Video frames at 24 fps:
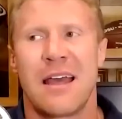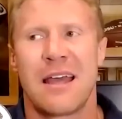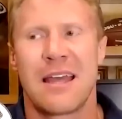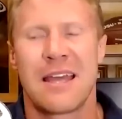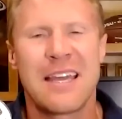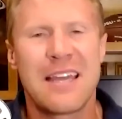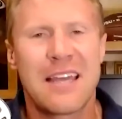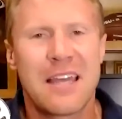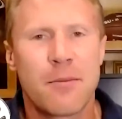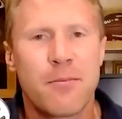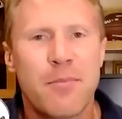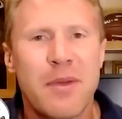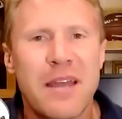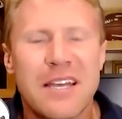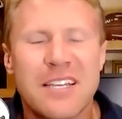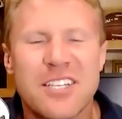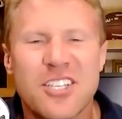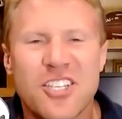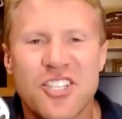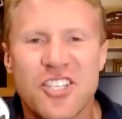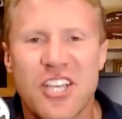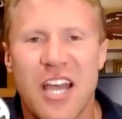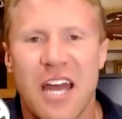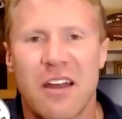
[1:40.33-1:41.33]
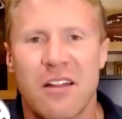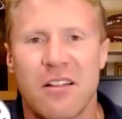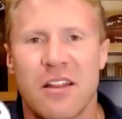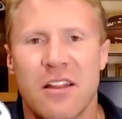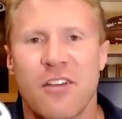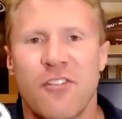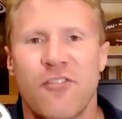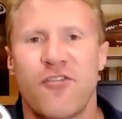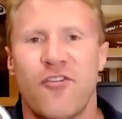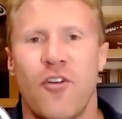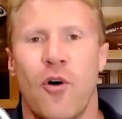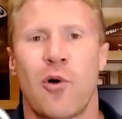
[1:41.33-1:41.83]
He can be a
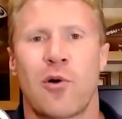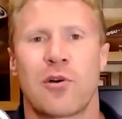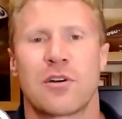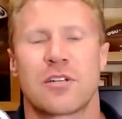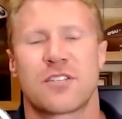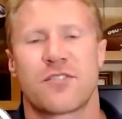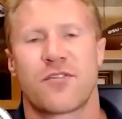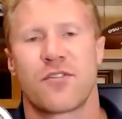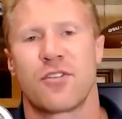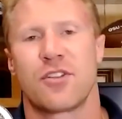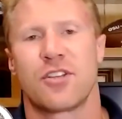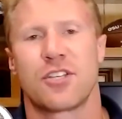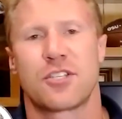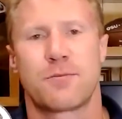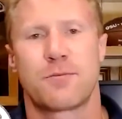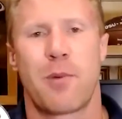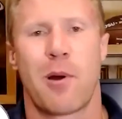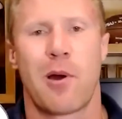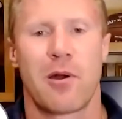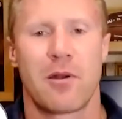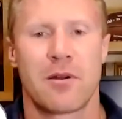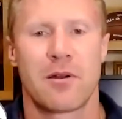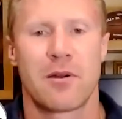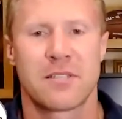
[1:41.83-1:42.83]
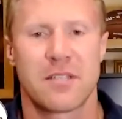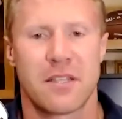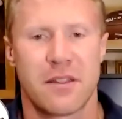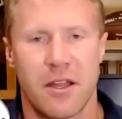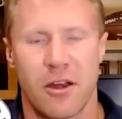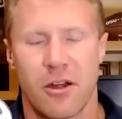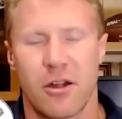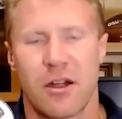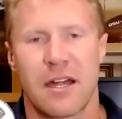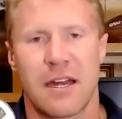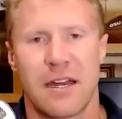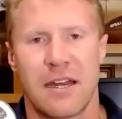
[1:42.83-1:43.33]
settling force for the Spartans, and
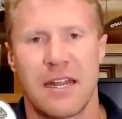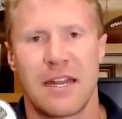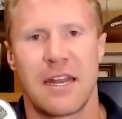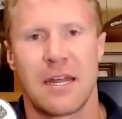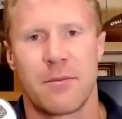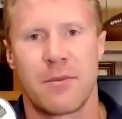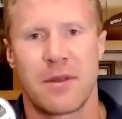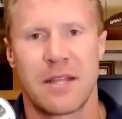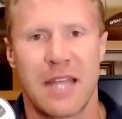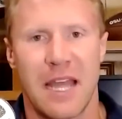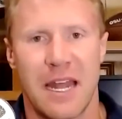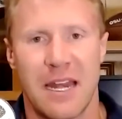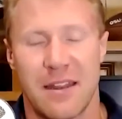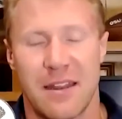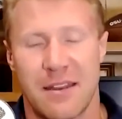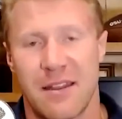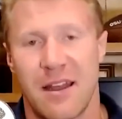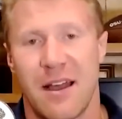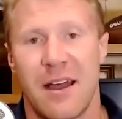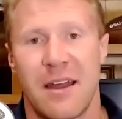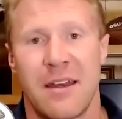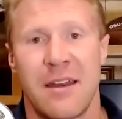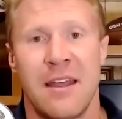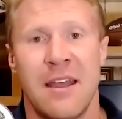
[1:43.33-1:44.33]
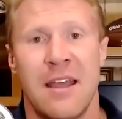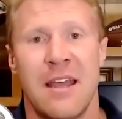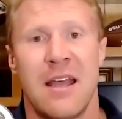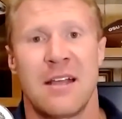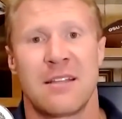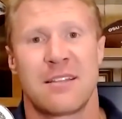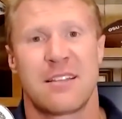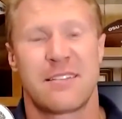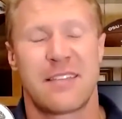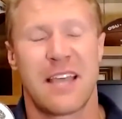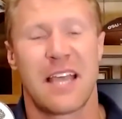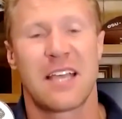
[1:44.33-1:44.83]
they're going to need him to get it done
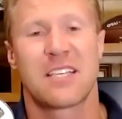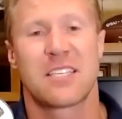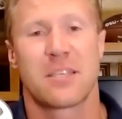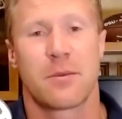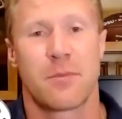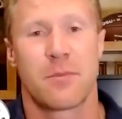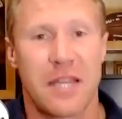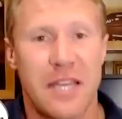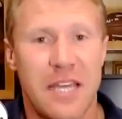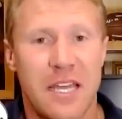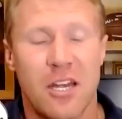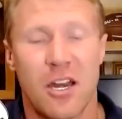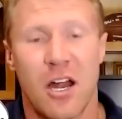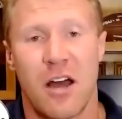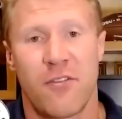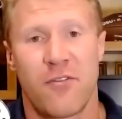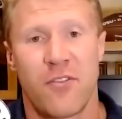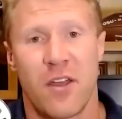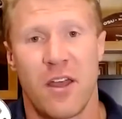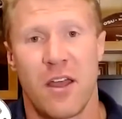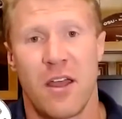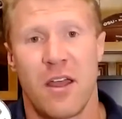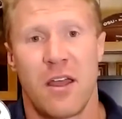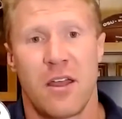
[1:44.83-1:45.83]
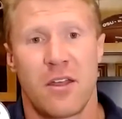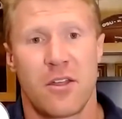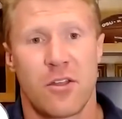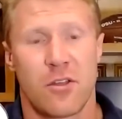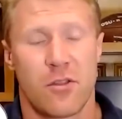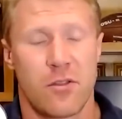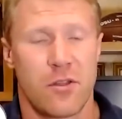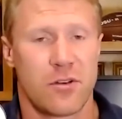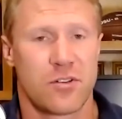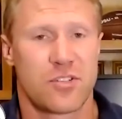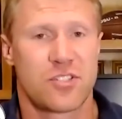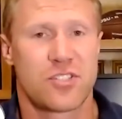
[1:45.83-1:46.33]
to take some of the heat off you
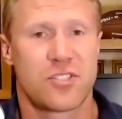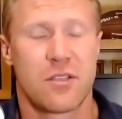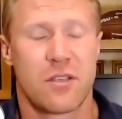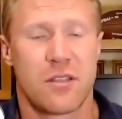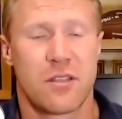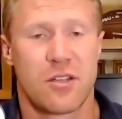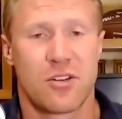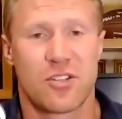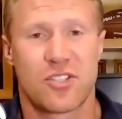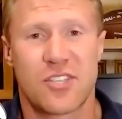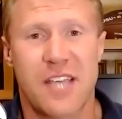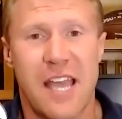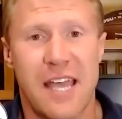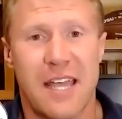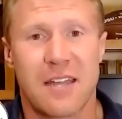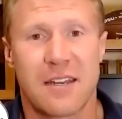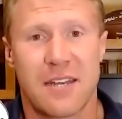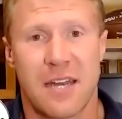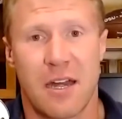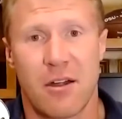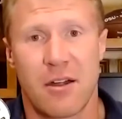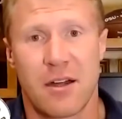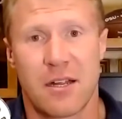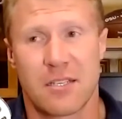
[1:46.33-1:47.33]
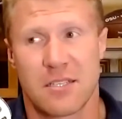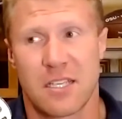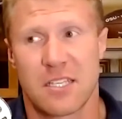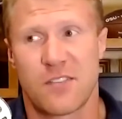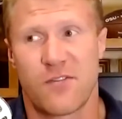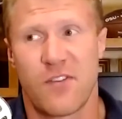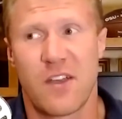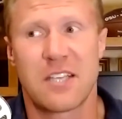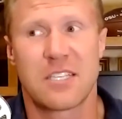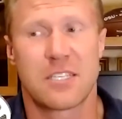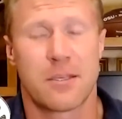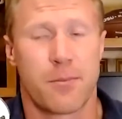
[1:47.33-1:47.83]
know, their, their secondary. Because
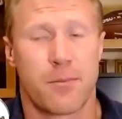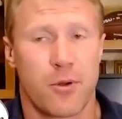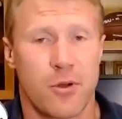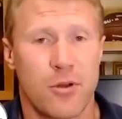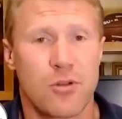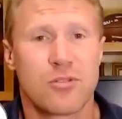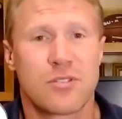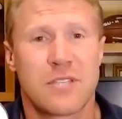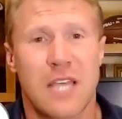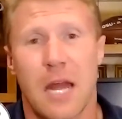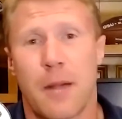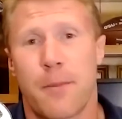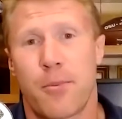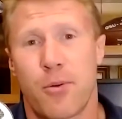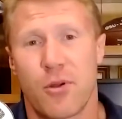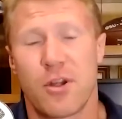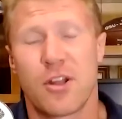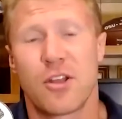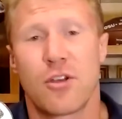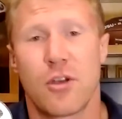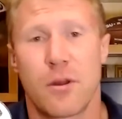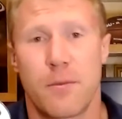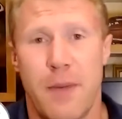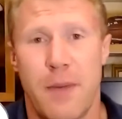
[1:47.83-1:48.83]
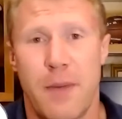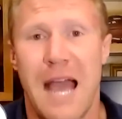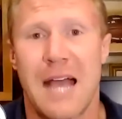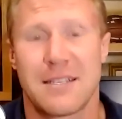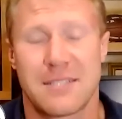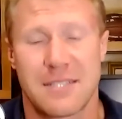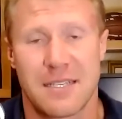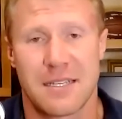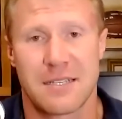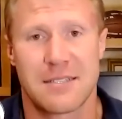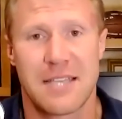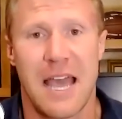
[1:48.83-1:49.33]
let's face it, Purdue's got a pretty good
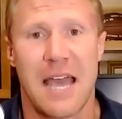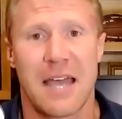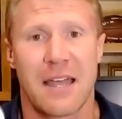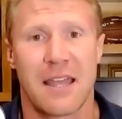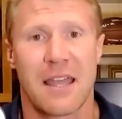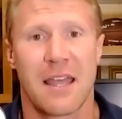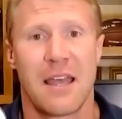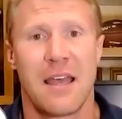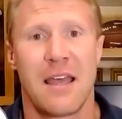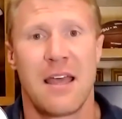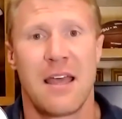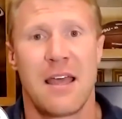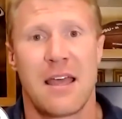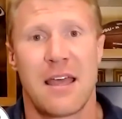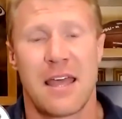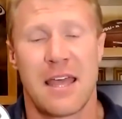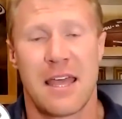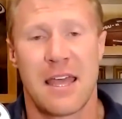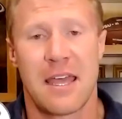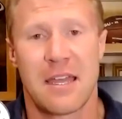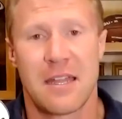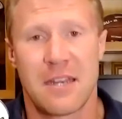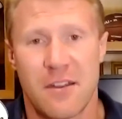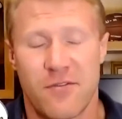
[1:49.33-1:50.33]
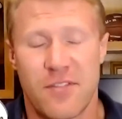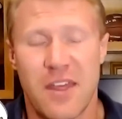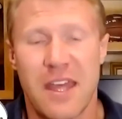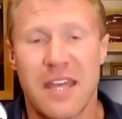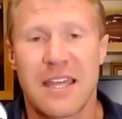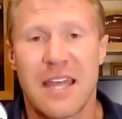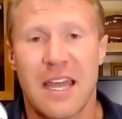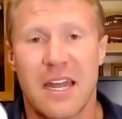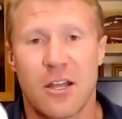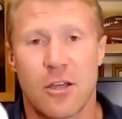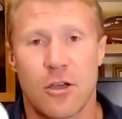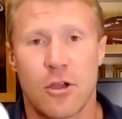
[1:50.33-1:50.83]
passing attack. And if they
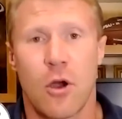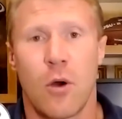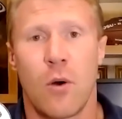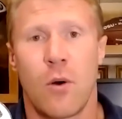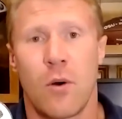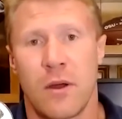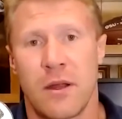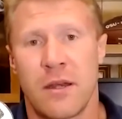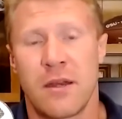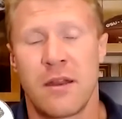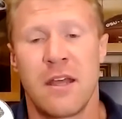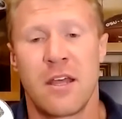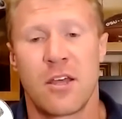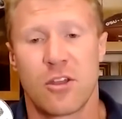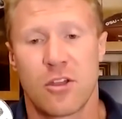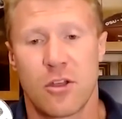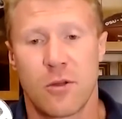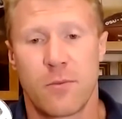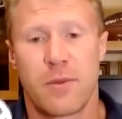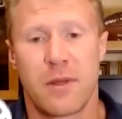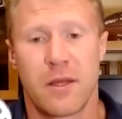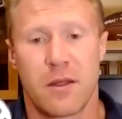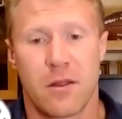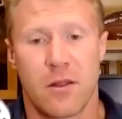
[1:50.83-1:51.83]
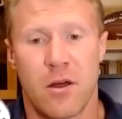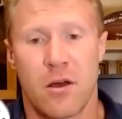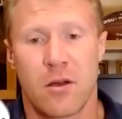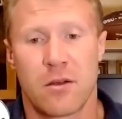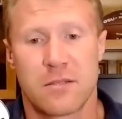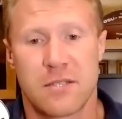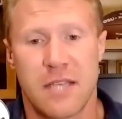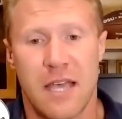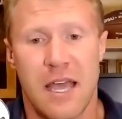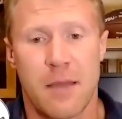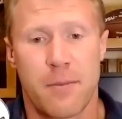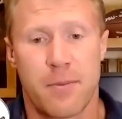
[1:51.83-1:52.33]
get it going, could be a
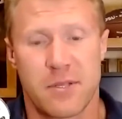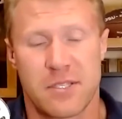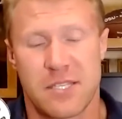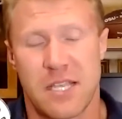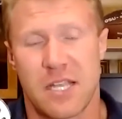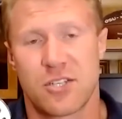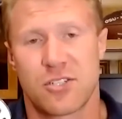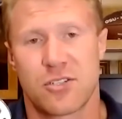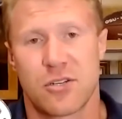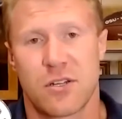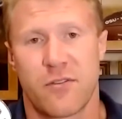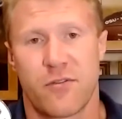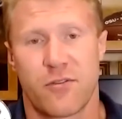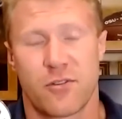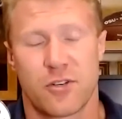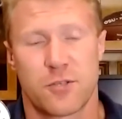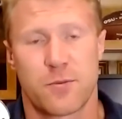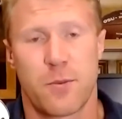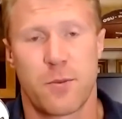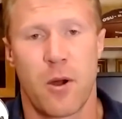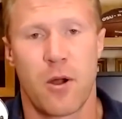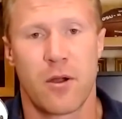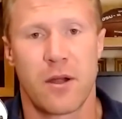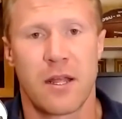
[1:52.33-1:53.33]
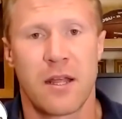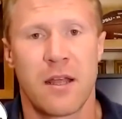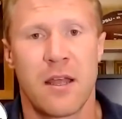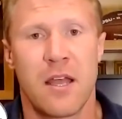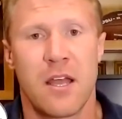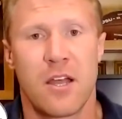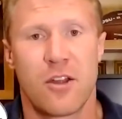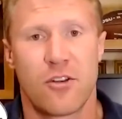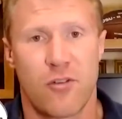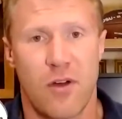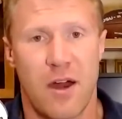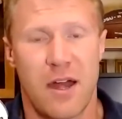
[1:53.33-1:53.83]
long day potentially for Sparty
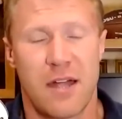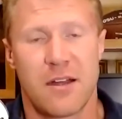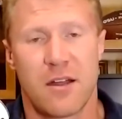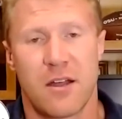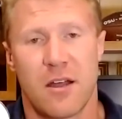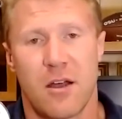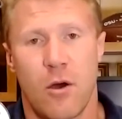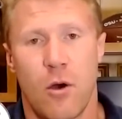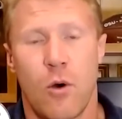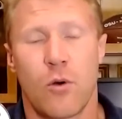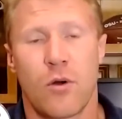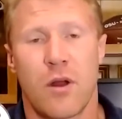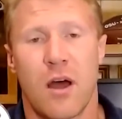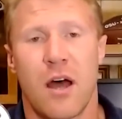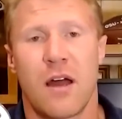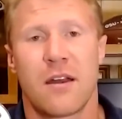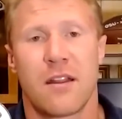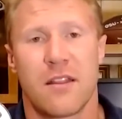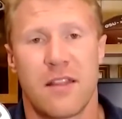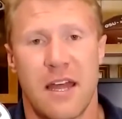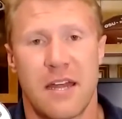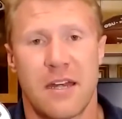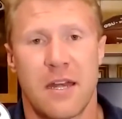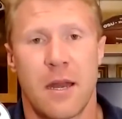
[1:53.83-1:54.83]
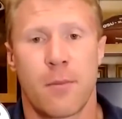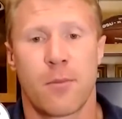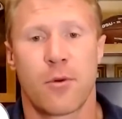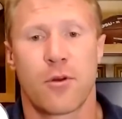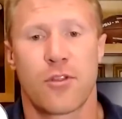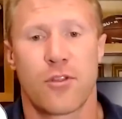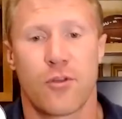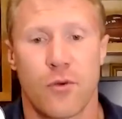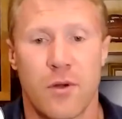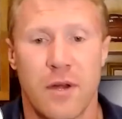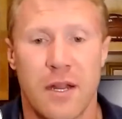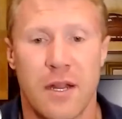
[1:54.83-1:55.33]
trying to hold on to that number
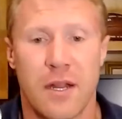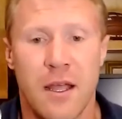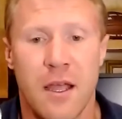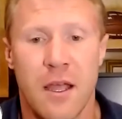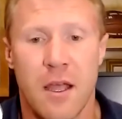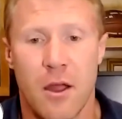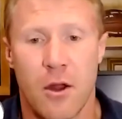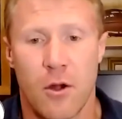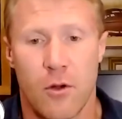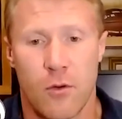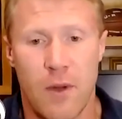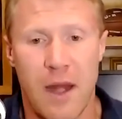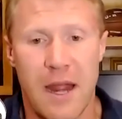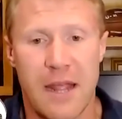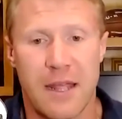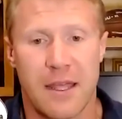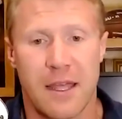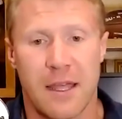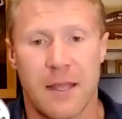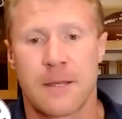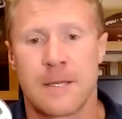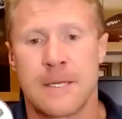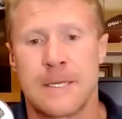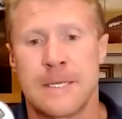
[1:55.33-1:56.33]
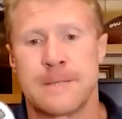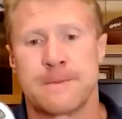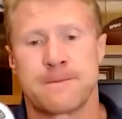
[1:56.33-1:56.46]
three ranking.